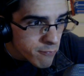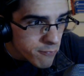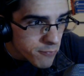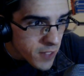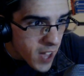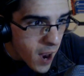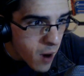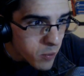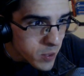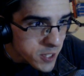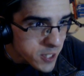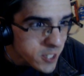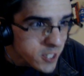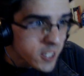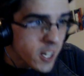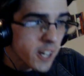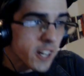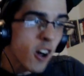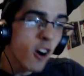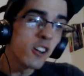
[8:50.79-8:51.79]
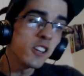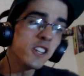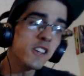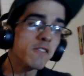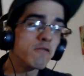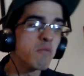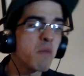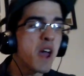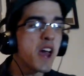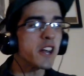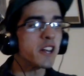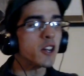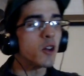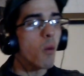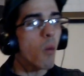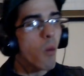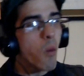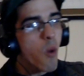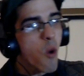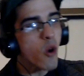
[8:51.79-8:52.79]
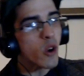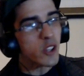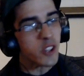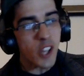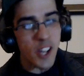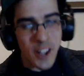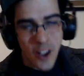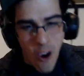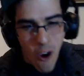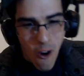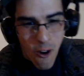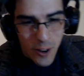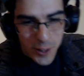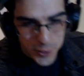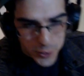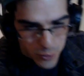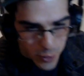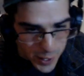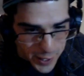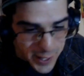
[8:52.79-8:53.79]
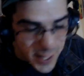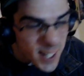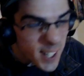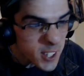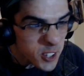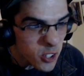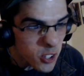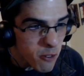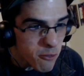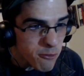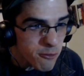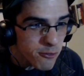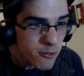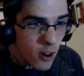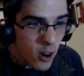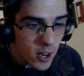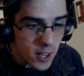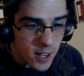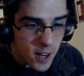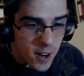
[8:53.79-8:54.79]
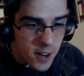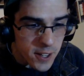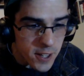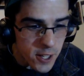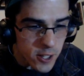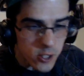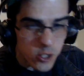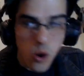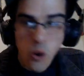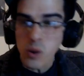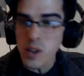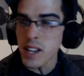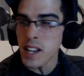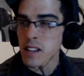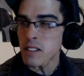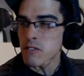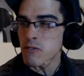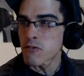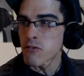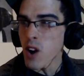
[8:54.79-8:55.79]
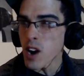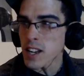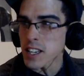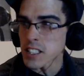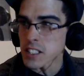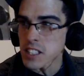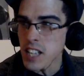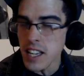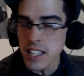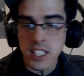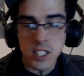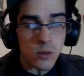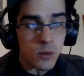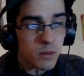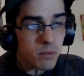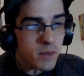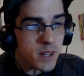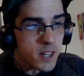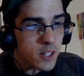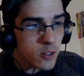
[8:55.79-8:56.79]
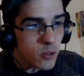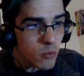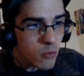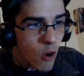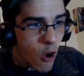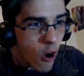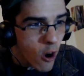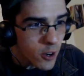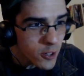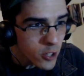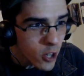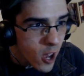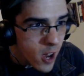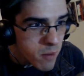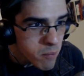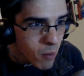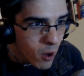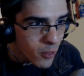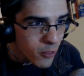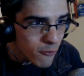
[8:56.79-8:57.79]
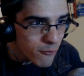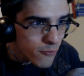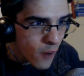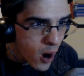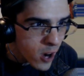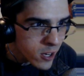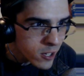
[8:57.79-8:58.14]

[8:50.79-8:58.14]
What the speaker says: That was sick. I'll leave men in a ward like Andre. Get the fuck out of here. Don't get fucking testy with me on the wrong day, motherfucker.